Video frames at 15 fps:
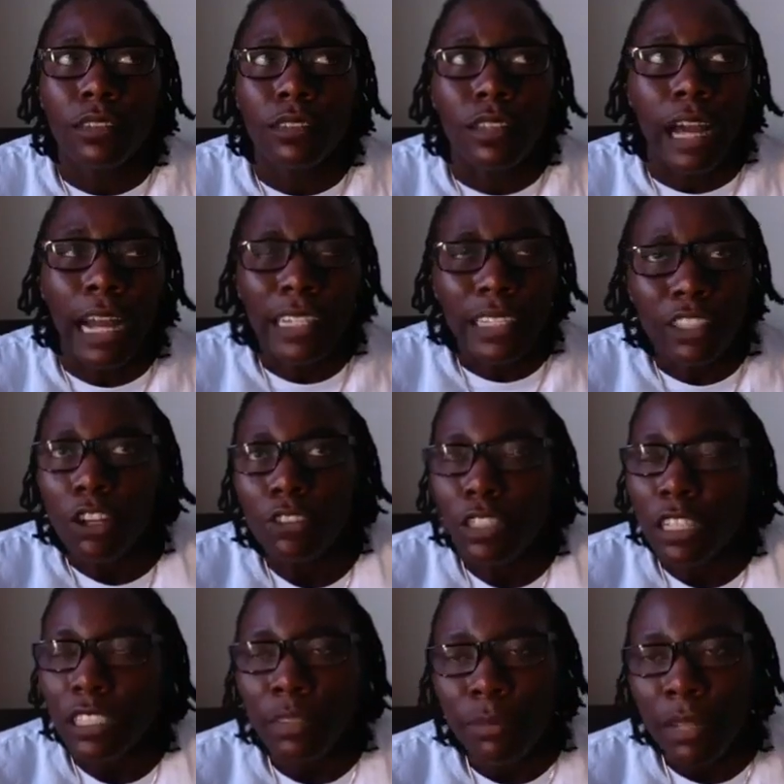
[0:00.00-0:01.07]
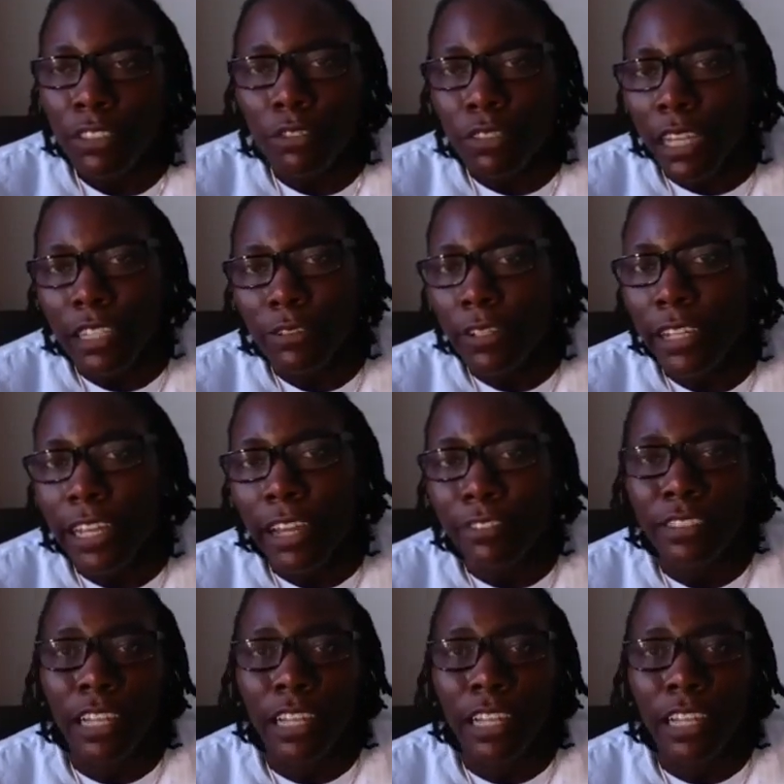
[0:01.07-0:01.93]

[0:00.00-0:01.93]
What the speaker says: I didn't know nothing about no Gatorade.